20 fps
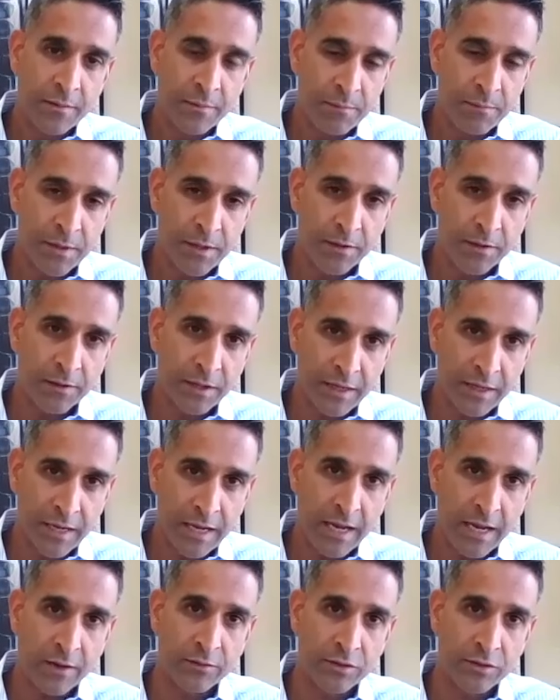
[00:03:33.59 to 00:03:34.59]
million
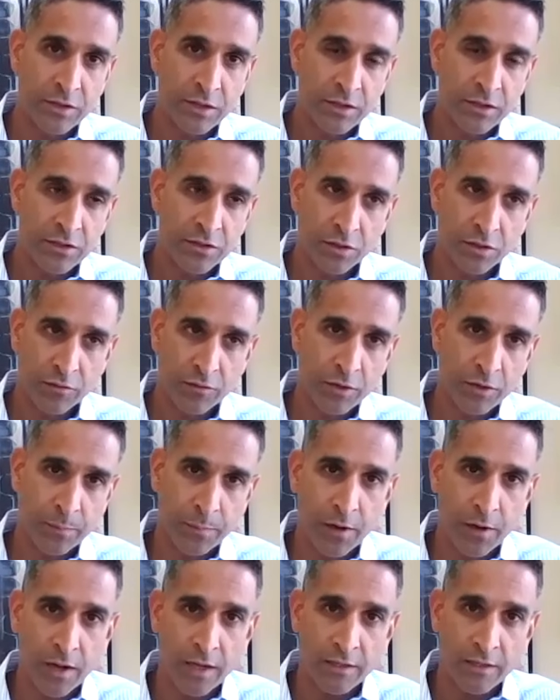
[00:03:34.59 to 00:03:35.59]
ounce silver
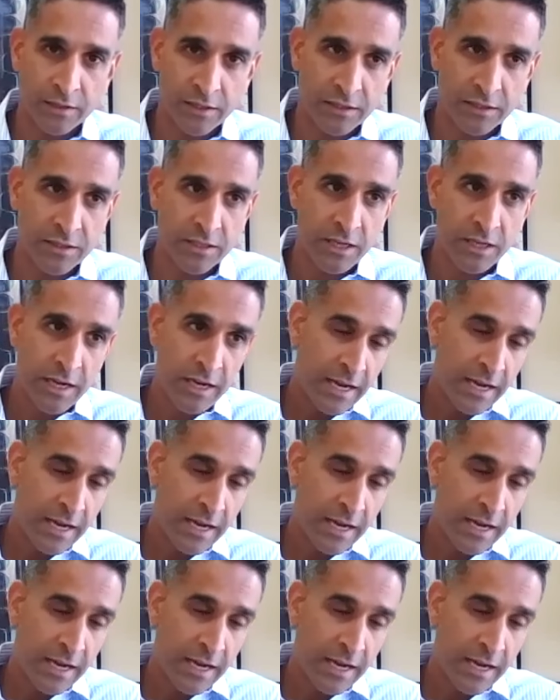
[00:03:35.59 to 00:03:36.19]
deposits.